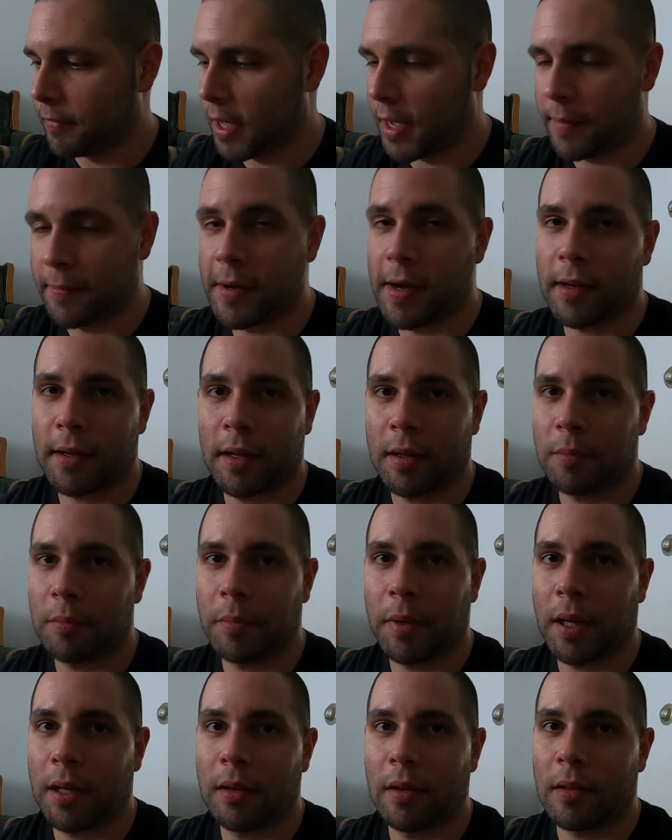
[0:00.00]
I'm not getting
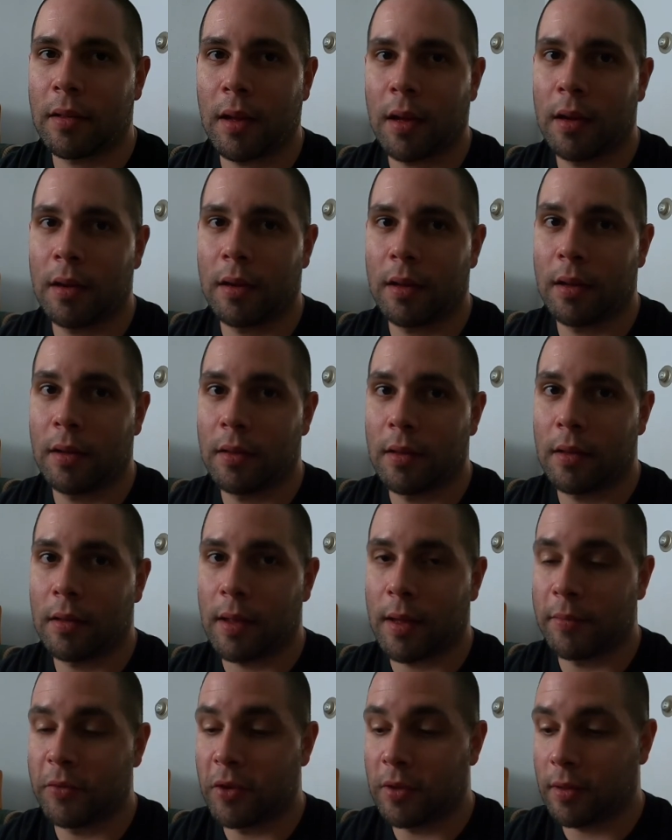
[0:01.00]
paid to say any of
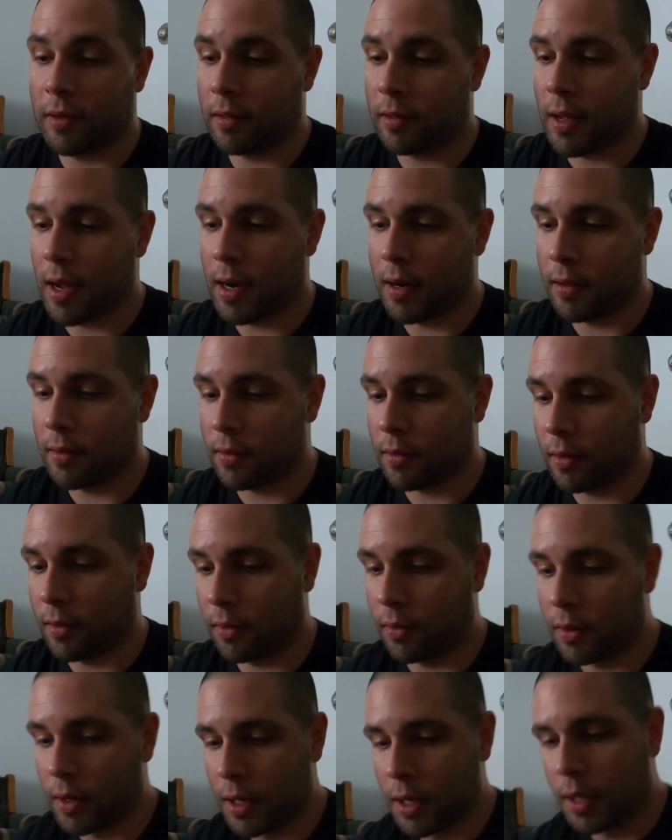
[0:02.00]
this. I'm just excited,
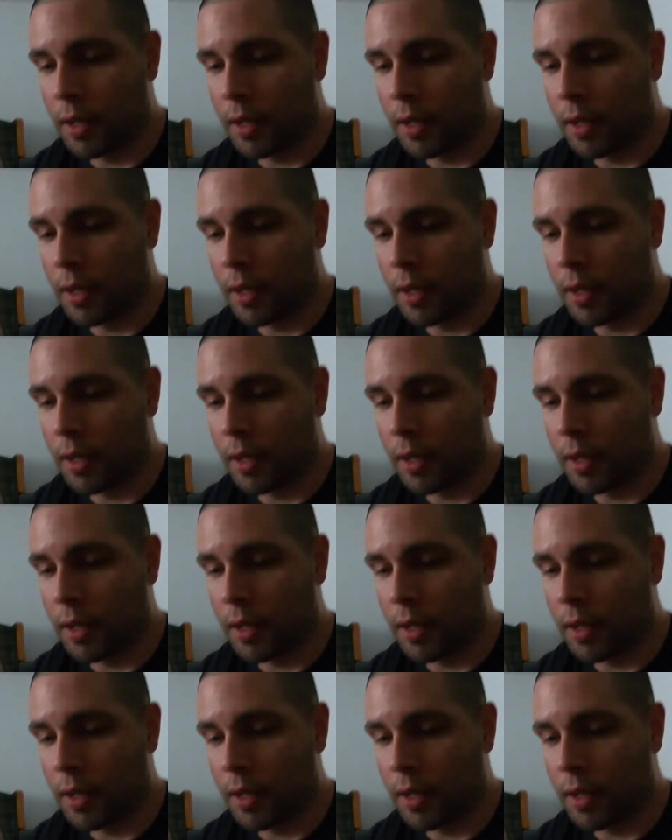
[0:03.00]
so